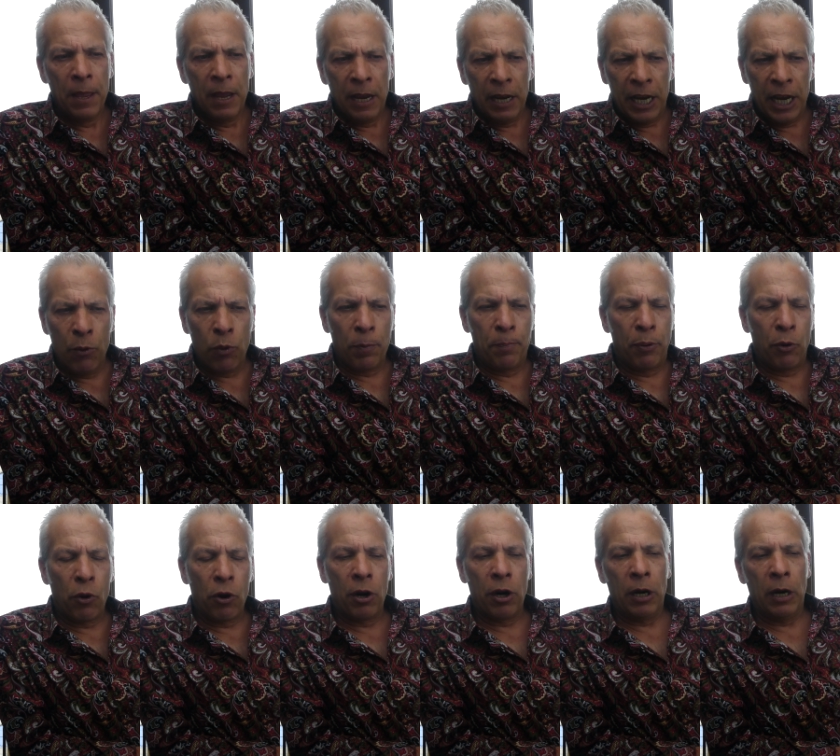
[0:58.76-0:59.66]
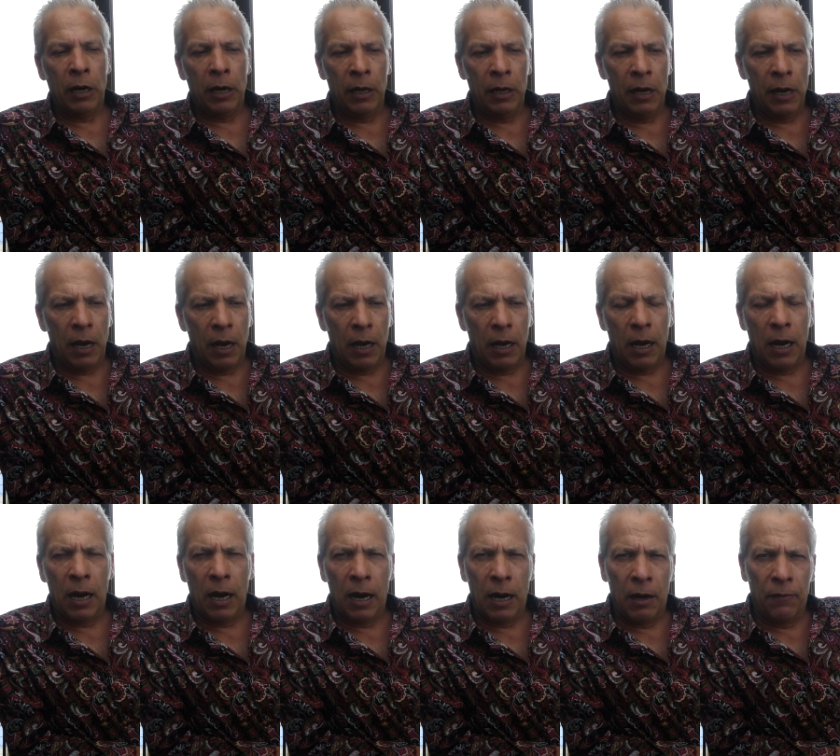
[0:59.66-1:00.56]
He reported
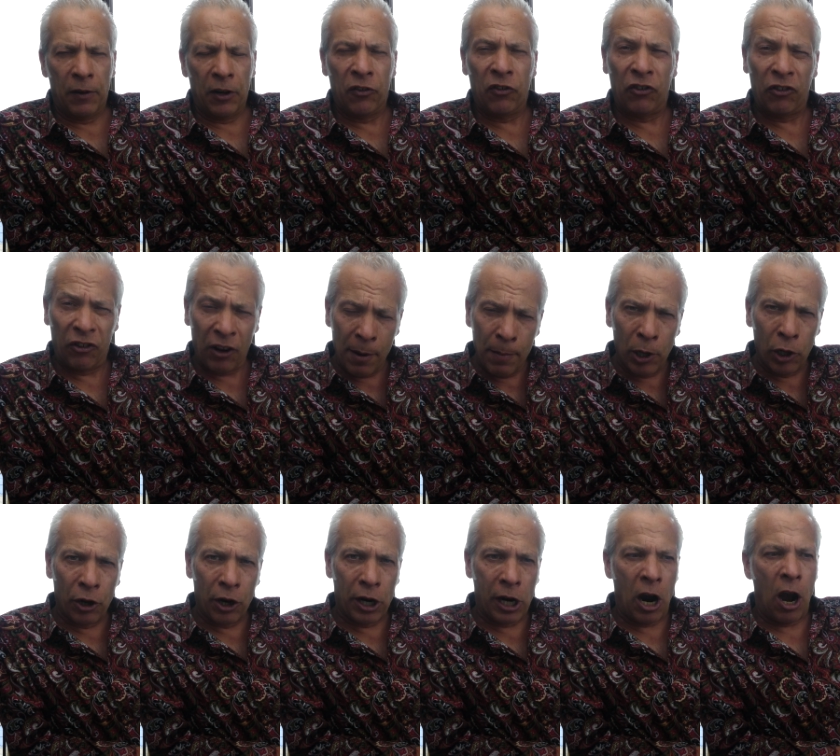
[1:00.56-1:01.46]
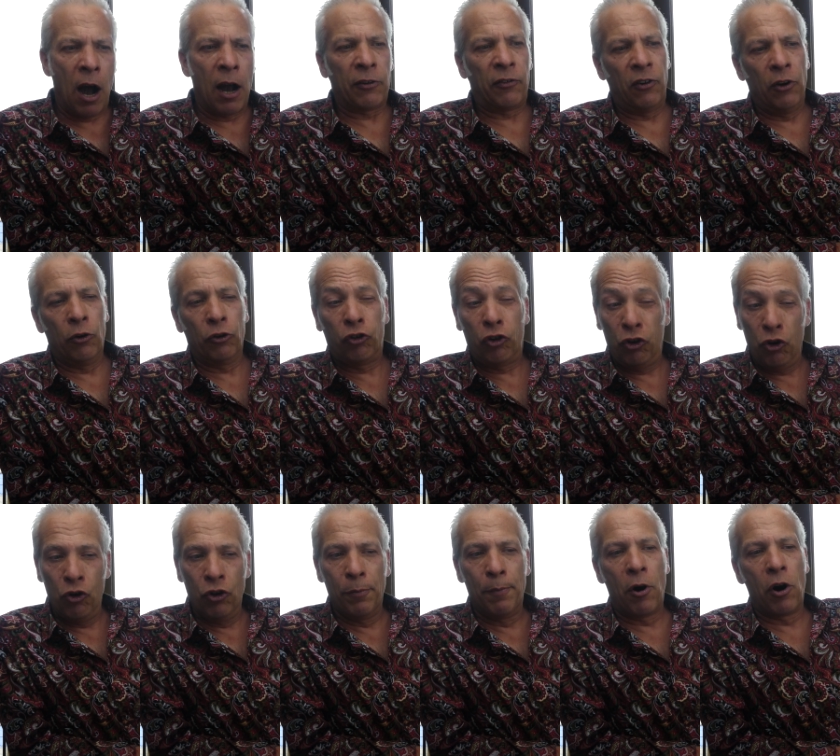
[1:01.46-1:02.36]
of a similar cocktail
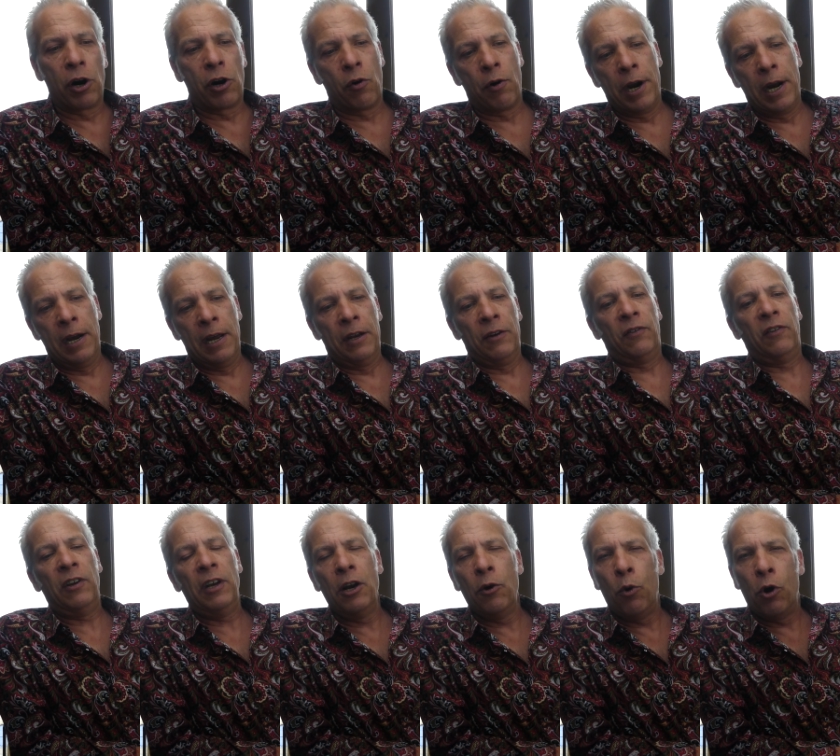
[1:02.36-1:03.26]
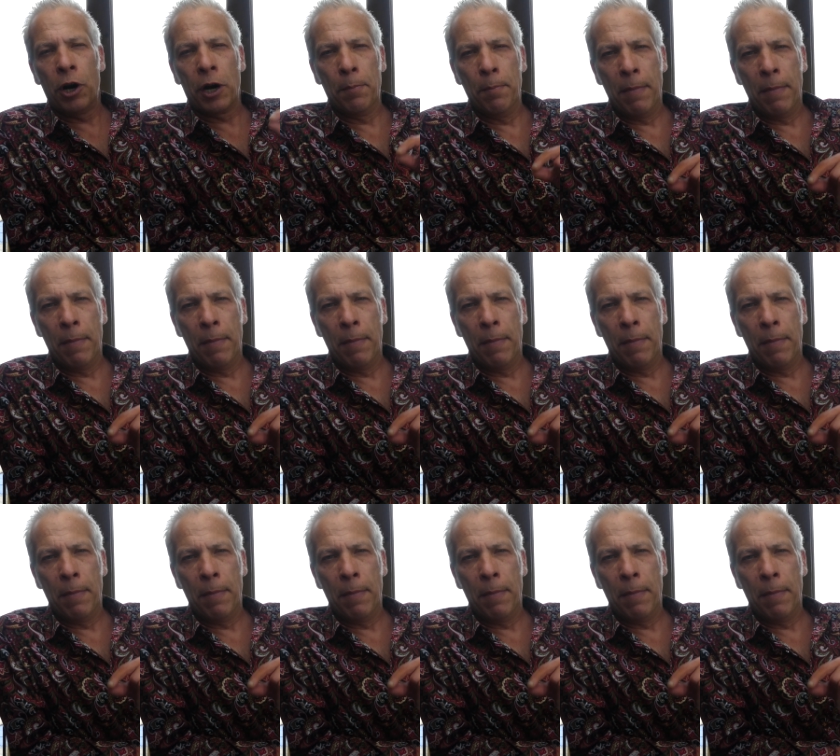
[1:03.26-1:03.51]
to the margarita in Tijuana,